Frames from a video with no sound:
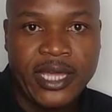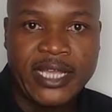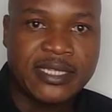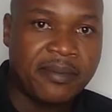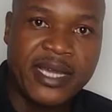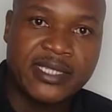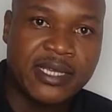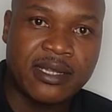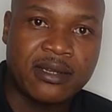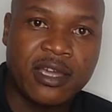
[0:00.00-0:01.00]
It's a
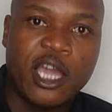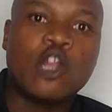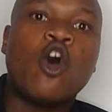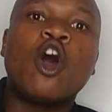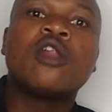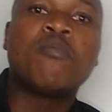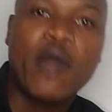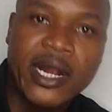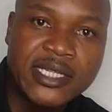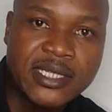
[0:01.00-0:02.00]
mindset. It all
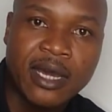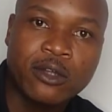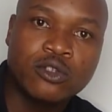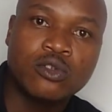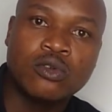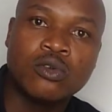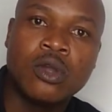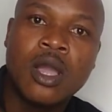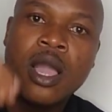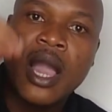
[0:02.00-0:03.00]
boils down to
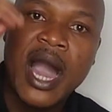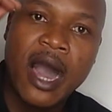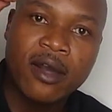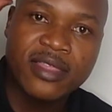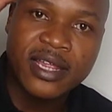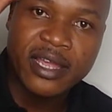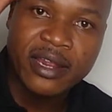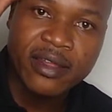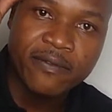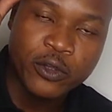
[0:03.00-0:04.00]
how that
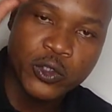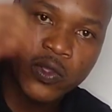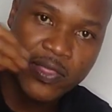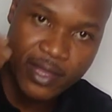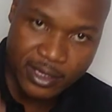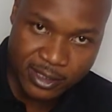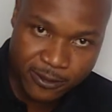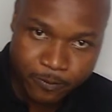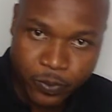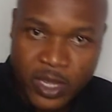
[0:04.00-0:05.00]
individual thinks.
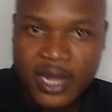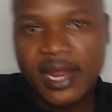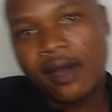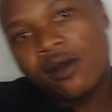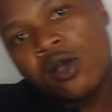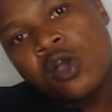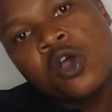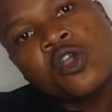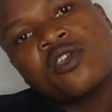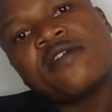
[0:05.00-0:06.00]
Now,
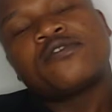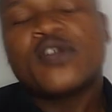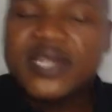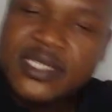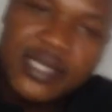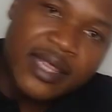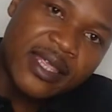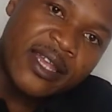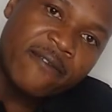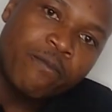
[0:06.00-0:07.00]
you have to understand
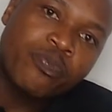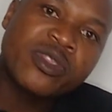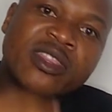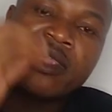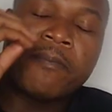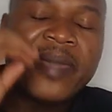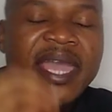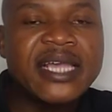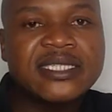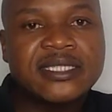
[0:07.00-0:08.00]
that the
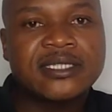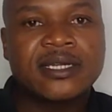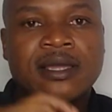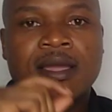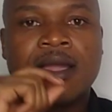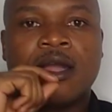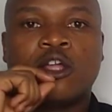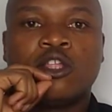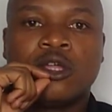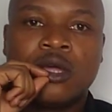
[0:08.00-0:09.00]
biggest
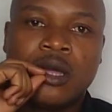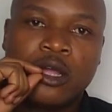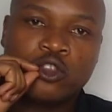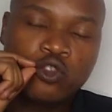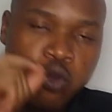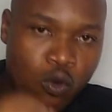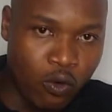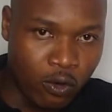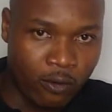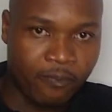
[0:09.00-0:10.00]

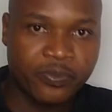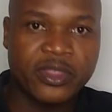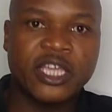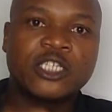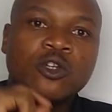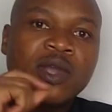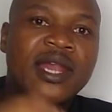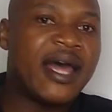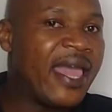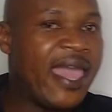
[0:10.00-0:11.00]
tool that you
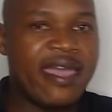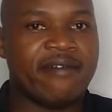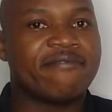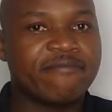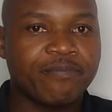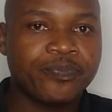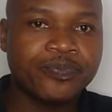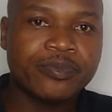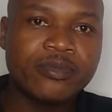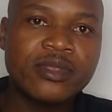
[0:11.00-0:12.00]
and I have
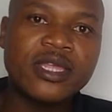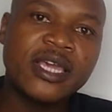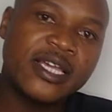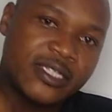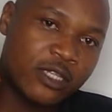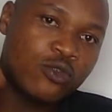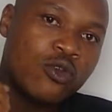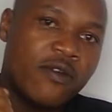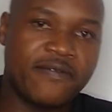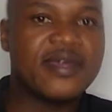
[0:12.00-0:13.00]
is a
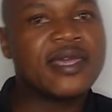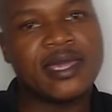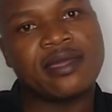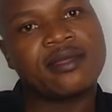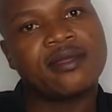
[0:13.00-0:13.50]
tool of thinking.